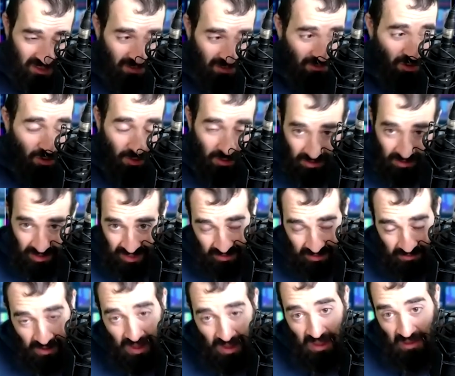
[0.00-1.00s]
If Google can
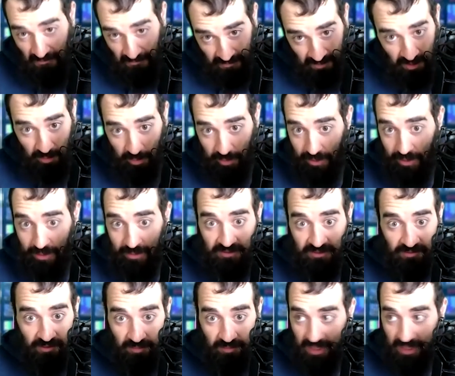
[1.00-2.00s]
fill rooms
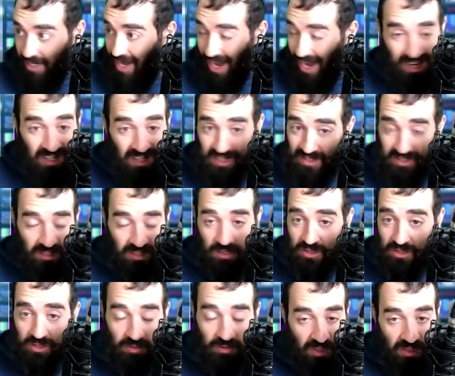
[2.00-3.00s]
for me, I need to start
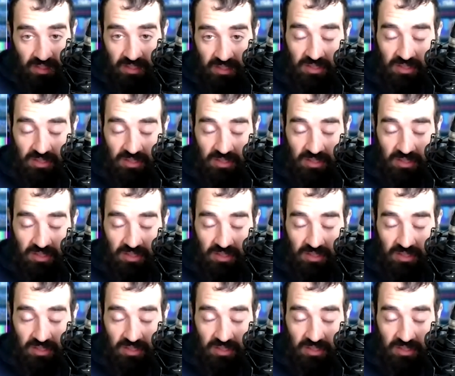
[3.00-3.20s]
doing this.